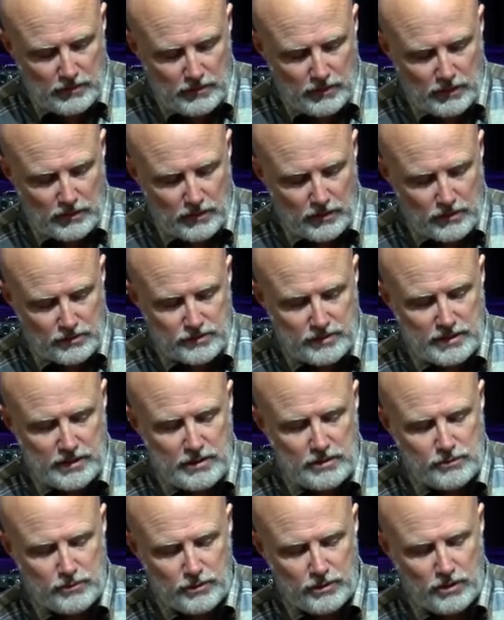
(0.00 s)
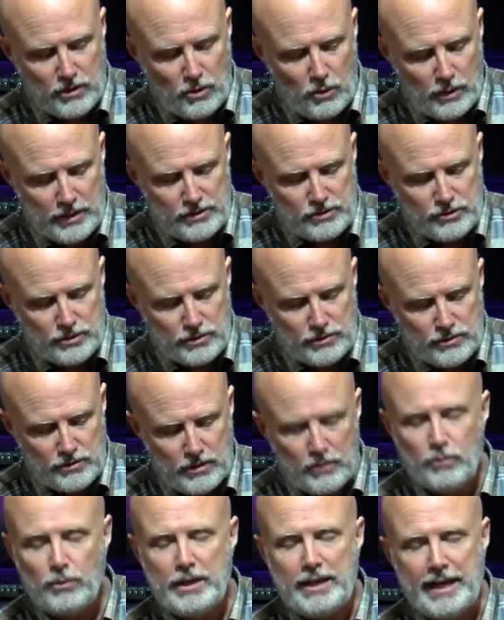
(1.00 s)
you know, because these were the questions
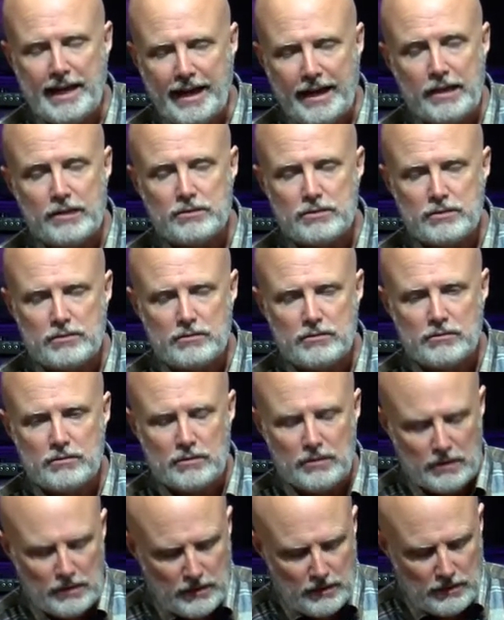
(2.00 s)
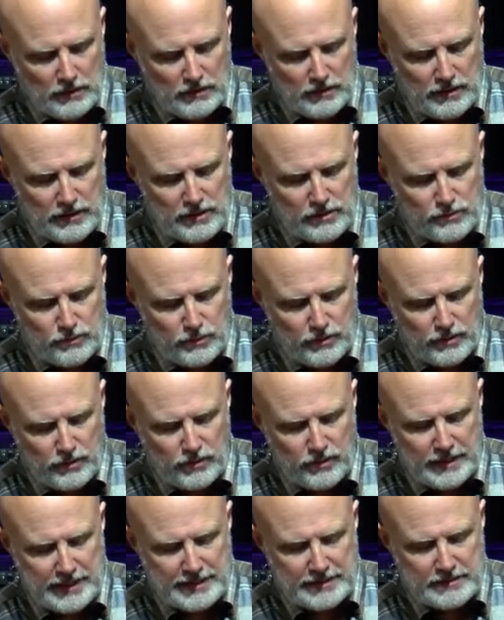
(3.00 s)
that we asked. These were the
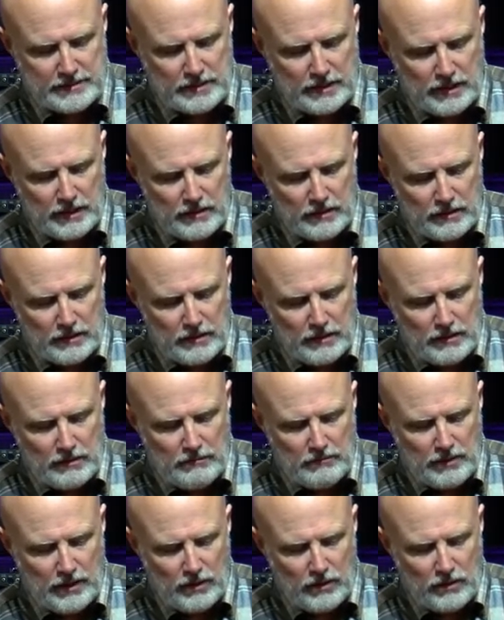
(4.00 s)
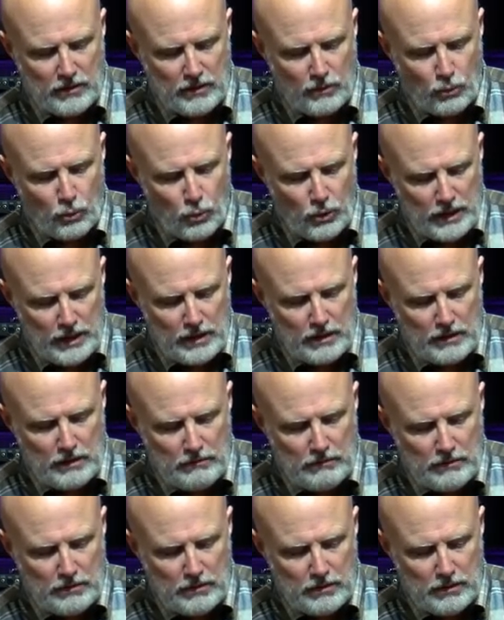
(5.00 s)
things that, that, that
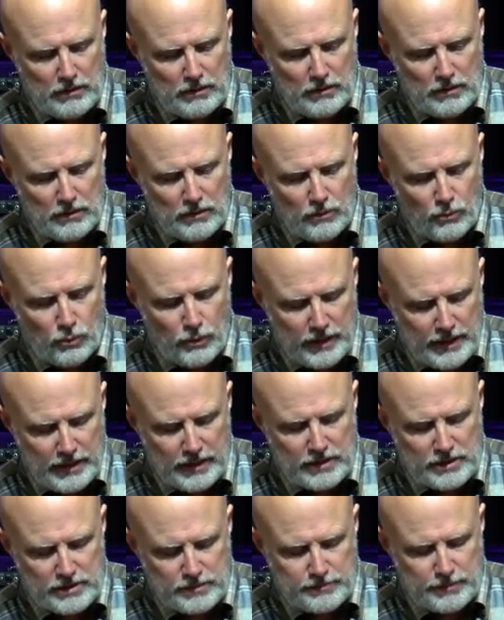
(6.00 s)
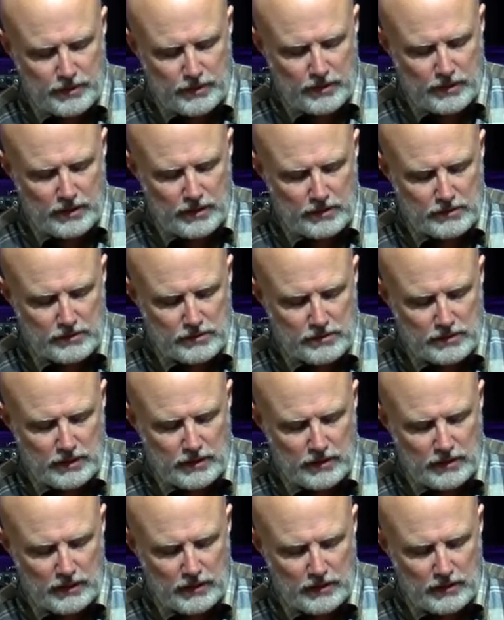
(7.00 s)
we, we experienced.
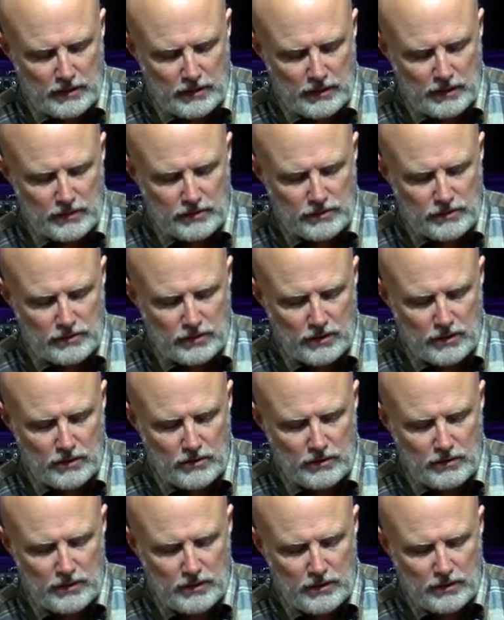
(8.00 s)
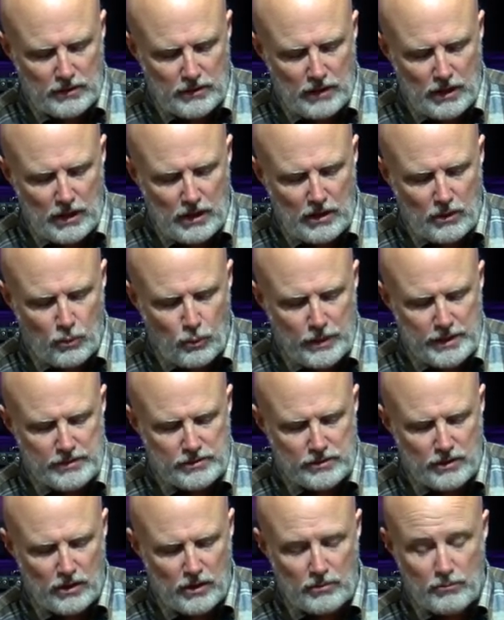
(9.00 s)
And, and, and so uh, we
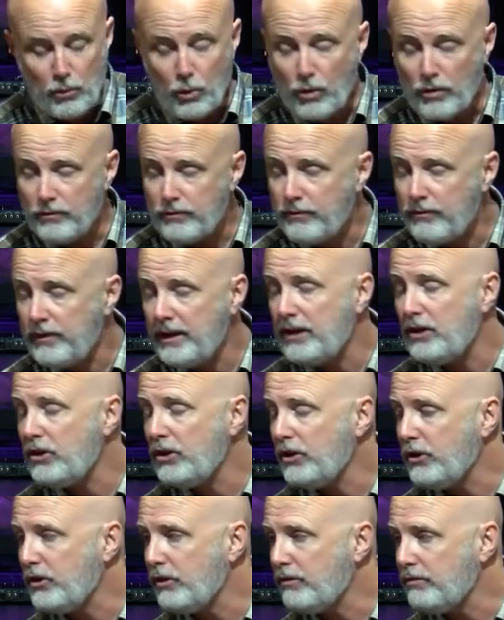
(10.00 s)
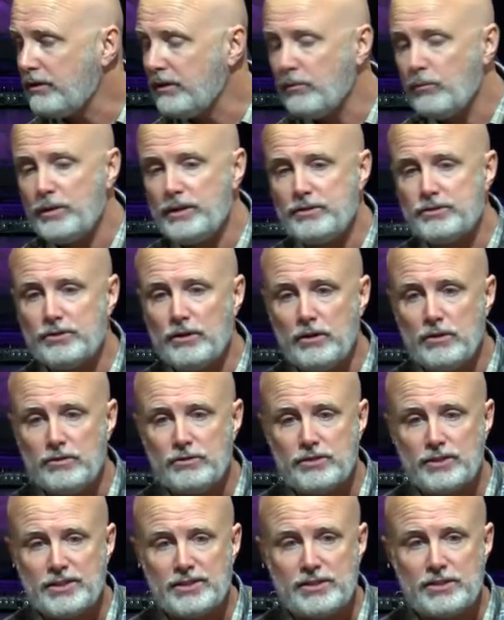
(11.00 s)
saw more failure than we saw
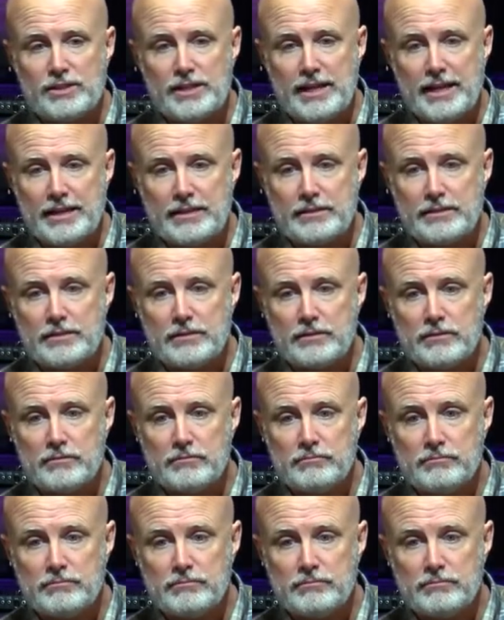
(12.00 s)
success.